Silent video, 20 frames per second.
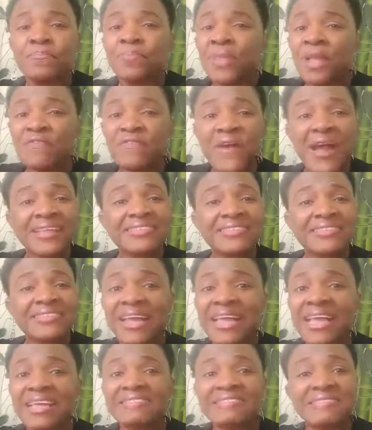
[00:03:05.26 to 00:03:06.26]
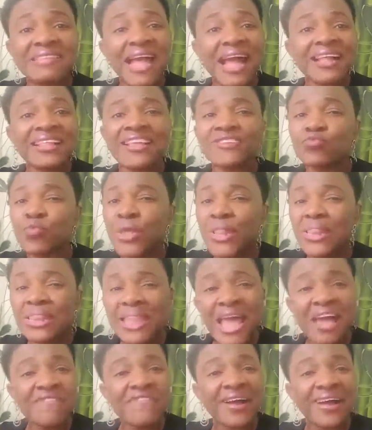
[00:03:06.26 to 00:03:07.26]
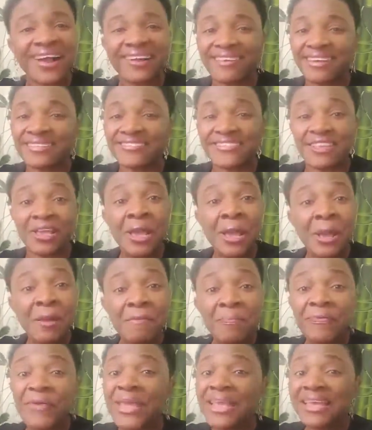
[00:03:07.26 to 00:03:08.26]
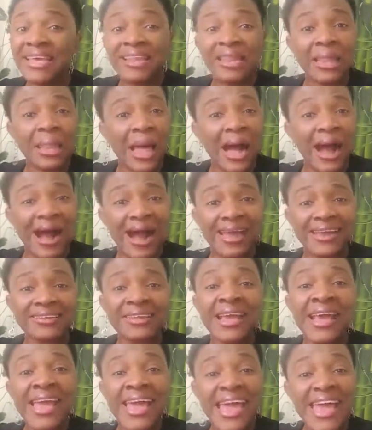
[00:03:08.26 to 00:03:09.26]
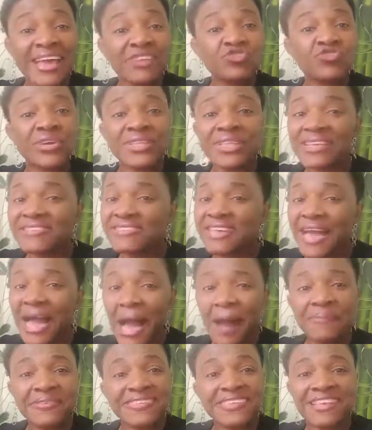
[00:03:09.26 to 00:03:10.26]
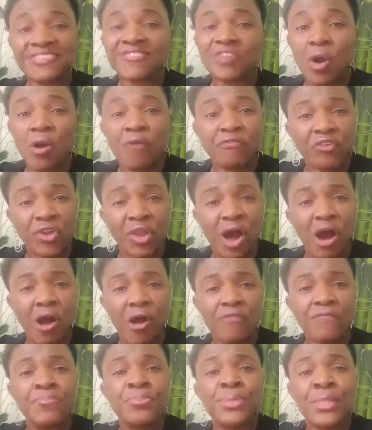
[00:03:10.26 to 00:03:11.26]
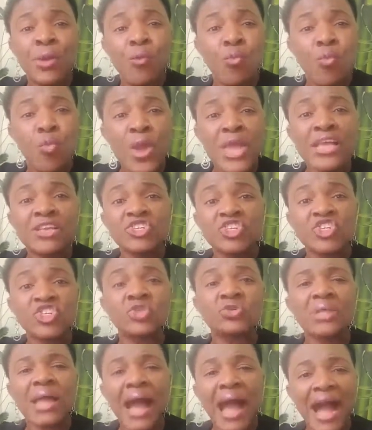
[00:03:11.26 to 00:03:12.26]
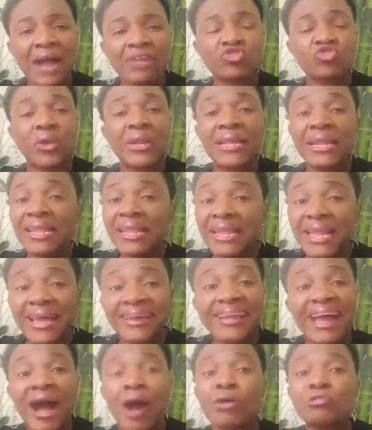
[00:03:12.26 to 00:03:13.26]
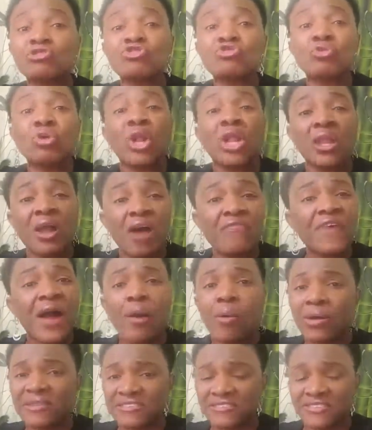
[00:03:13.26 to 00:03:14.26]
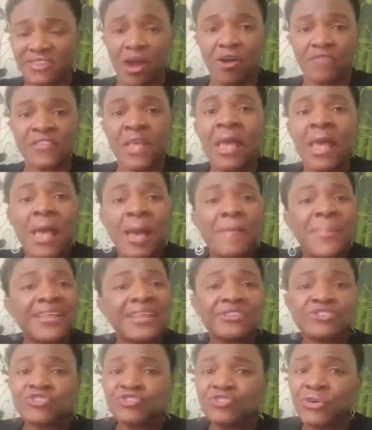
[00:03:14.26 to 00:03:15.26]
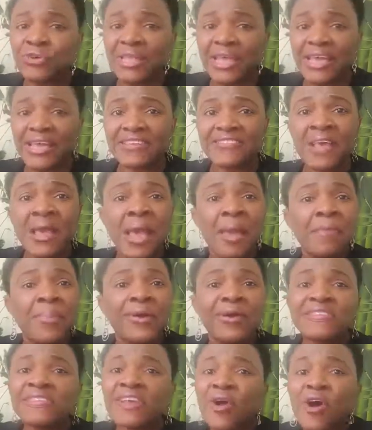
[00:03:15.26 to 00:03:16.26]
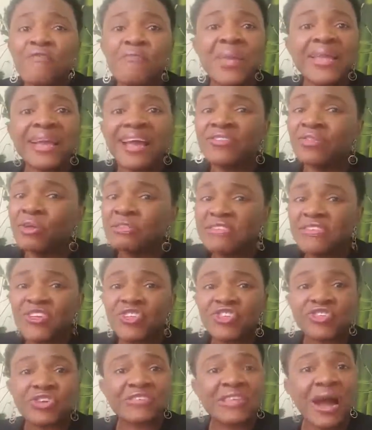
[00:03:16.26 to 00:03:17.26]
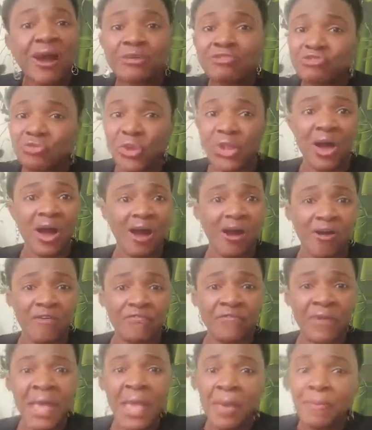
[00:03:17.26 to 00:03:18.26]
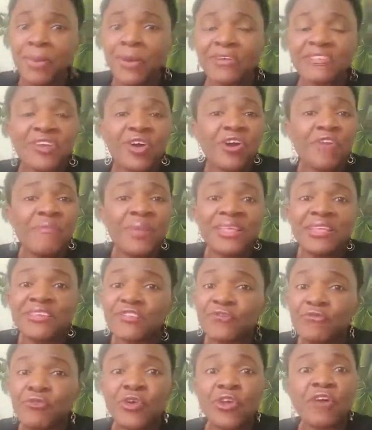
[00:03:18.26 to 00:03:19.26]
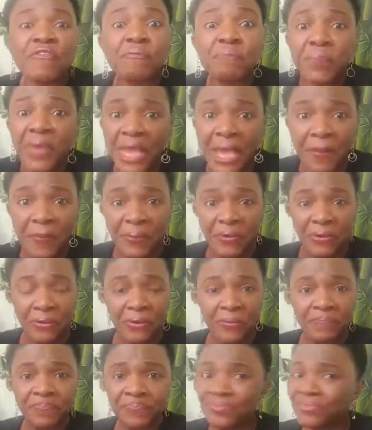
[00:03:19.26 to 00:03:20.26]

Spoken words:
Fighting against darkness will never guarantee bringing light. Hatred is the absence of love. We should actually learn how to love ourselves. But the truth is, because the government cannot teach us how to love, because the government is full of people,